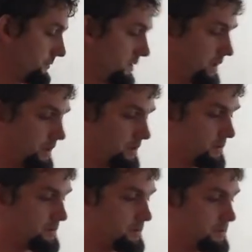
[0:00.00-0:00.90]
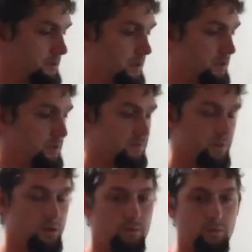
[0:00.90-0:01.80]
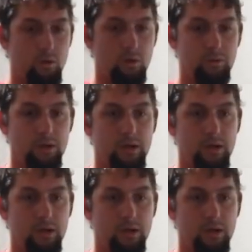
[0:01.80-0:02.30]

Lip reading: And yeah, it looks very overwhelming.